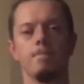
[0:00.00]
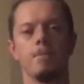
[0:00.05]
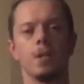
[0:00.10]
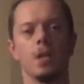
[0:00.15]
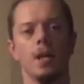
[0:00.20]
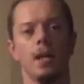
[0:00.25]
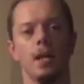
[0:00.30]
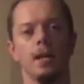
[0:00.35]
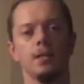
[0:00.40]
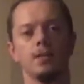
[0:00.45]

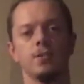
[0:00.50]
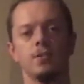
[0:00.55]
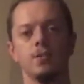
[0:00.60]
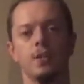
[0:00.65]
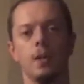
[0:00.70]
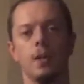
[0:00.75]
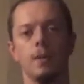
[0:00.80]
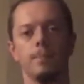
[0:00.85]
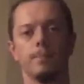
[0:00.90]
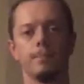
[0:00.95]
it's
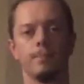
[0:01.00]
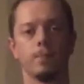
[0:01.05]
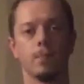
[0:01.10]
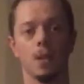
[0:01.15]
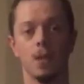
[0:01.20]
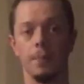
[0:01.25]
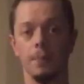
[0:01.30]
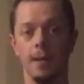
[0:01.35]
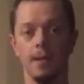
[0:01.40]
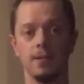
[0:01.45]

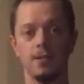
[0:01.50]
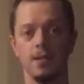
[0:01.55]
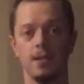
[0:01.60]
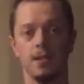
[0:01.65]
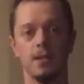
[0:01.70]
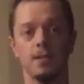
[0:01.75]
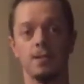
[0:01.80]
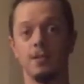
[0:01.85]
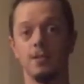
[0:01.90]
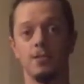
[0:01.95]
basically
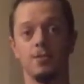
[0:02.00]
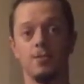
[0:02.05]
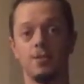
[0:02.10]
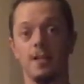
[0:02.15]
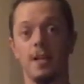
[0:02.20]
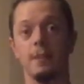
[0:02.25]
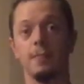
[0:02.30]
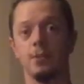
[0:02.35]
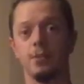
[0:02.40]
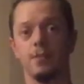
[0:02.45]
it's the
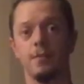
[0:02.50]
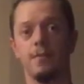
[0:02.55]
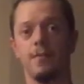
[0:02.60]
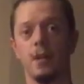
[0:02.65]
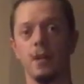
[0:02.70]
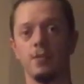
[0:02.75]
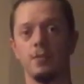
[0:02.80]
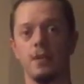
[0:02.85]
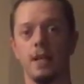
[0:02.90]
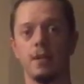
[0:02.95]
same as the
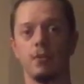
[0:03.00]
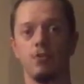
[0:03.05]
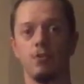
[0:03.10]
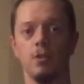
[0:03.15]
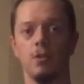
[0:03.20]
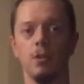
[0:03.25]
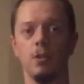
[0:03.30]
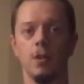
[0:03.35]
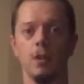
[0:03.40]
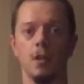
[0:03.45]
first section,
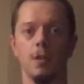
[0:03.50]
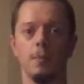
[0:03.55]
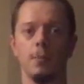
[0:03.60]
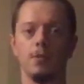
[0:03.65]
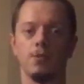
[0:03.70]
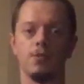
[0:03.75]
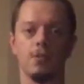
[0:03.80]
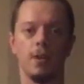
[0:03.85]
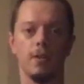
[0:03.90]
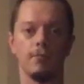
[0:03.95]
but
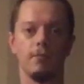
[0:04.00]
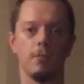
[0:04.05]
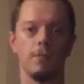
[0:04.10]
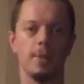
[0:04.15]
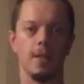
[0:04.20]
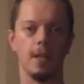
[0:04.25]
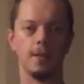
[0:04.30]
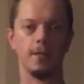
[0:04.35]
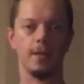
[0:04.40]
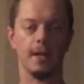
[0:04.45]
starting from the
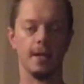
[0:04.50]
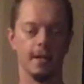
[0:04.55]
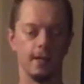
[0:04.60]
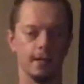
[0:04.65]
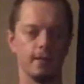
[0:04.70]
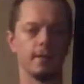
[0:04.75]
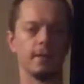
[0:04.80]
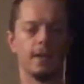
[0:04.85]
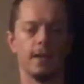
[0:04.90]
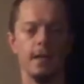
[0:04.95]
other hand,
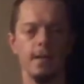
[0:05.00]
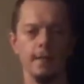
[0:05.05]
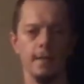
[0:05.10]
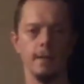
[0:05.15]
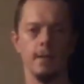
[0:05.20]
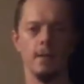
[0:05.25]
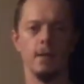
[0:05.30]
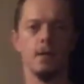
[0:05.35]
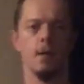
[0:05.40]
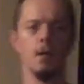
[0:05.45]
okay?
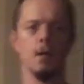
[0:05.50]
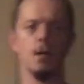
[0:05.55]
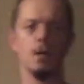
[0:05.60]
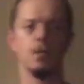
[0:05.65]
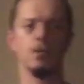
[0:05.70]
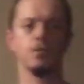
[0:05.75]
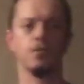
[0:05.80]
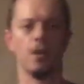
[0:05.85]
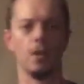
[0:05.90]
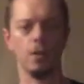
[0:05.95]

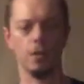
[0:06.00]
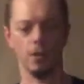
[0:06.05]
So